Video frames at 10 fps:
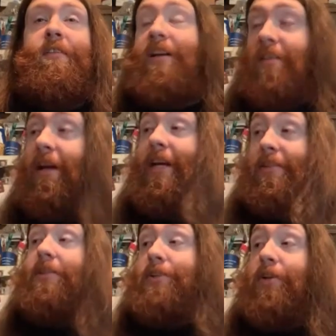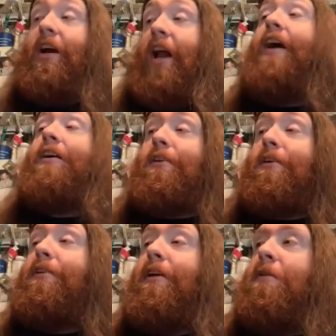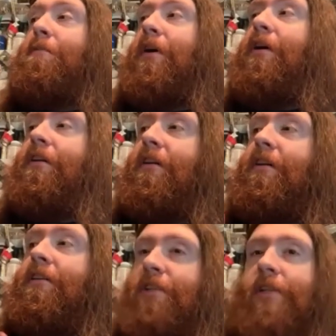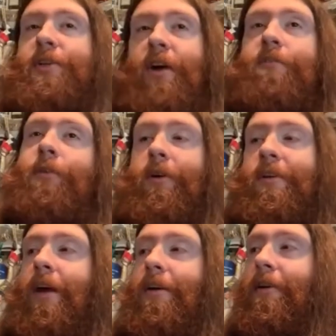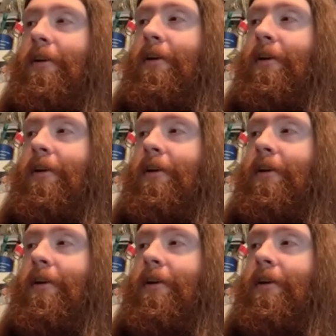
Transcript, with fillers: Like he's such a great actor, but such a great voice actor.